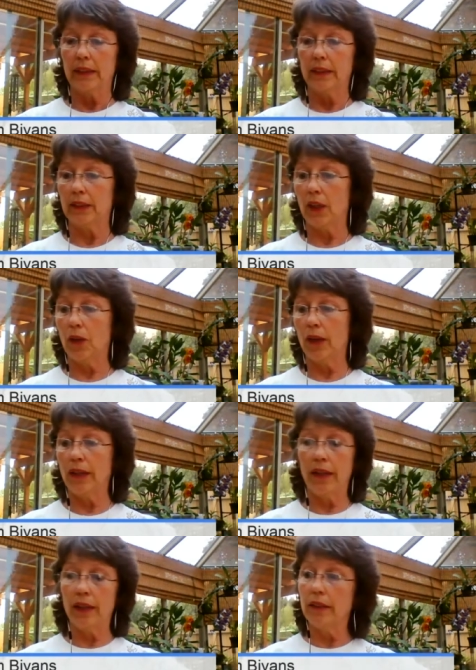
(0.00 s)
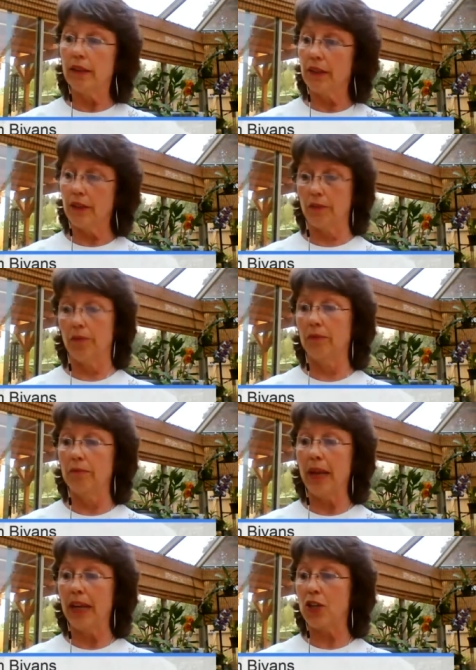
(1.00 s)
So and then
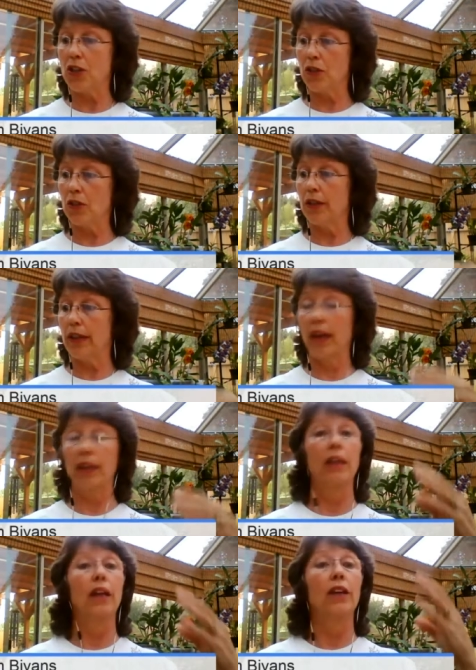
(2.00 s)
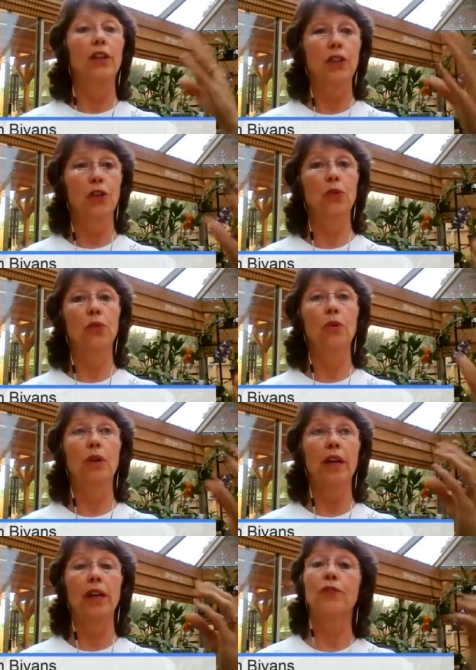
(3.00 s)
make sure that
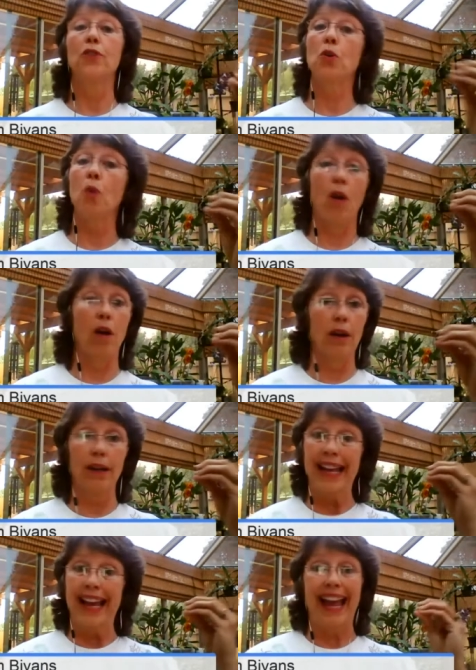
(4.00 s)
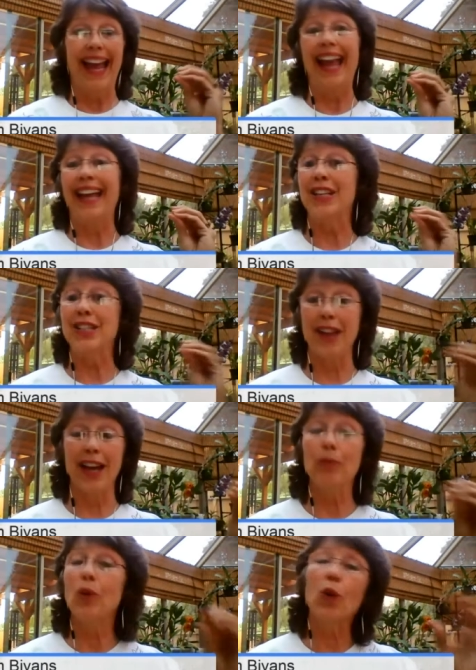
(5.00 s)
you, if you are
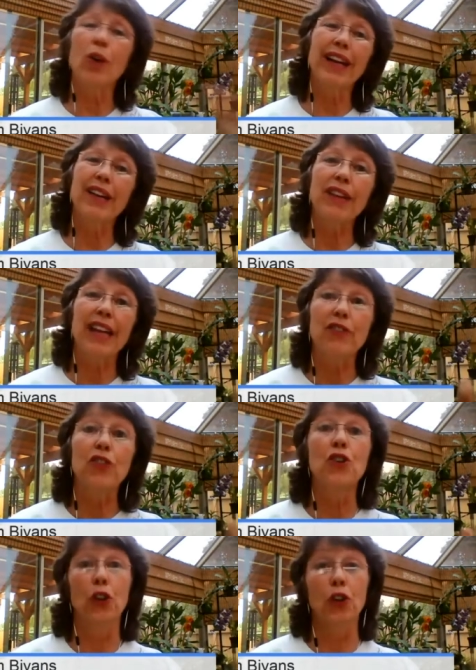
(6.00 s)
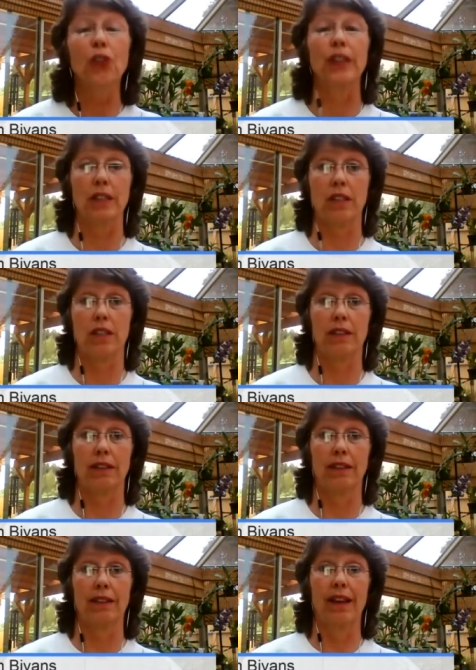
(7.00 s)
excitable or if you're nervous.
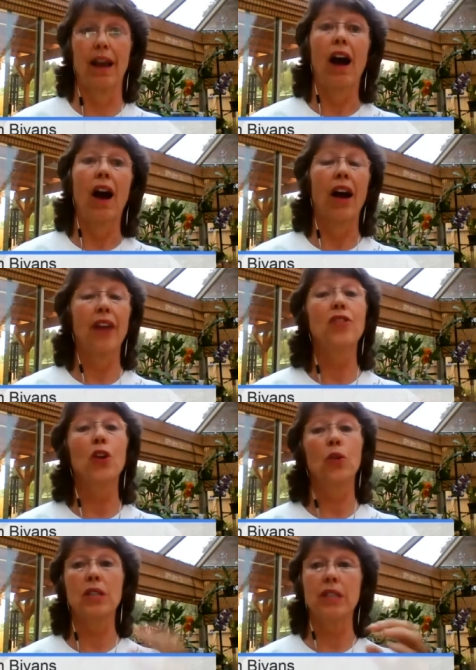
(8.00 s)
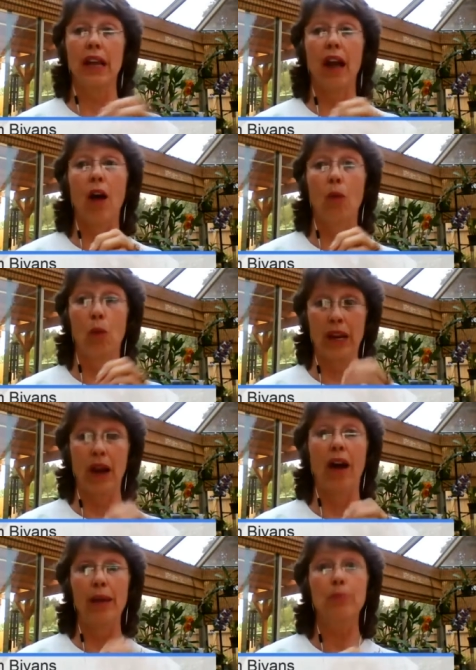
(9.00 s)
I've noticed that when
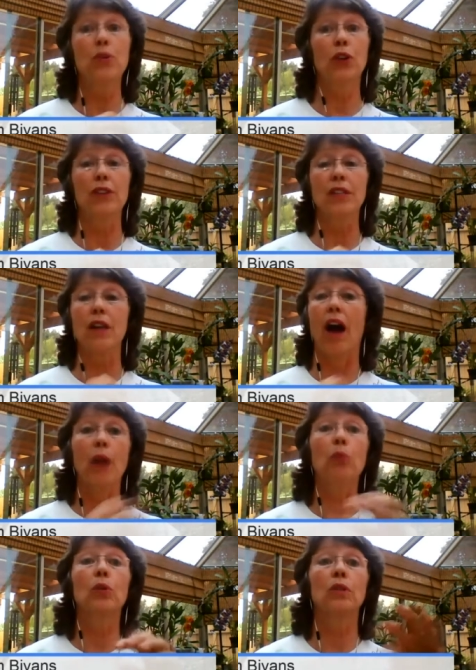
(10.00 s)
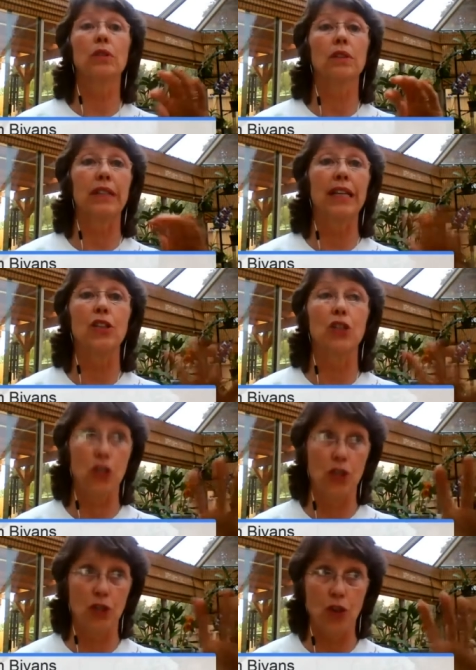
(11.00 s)
I'm nervous, I will tend to
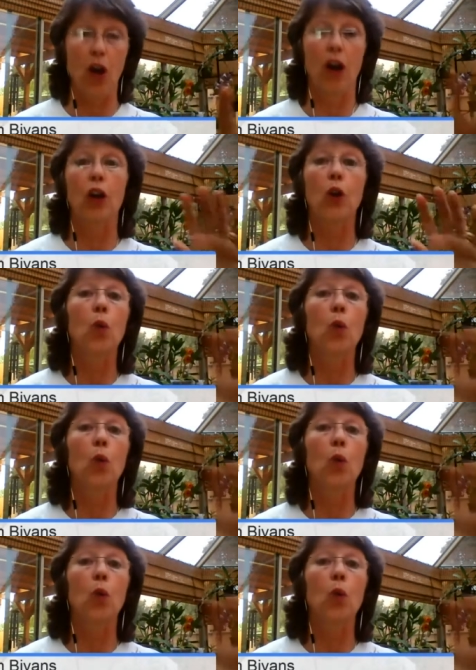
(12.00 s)
talk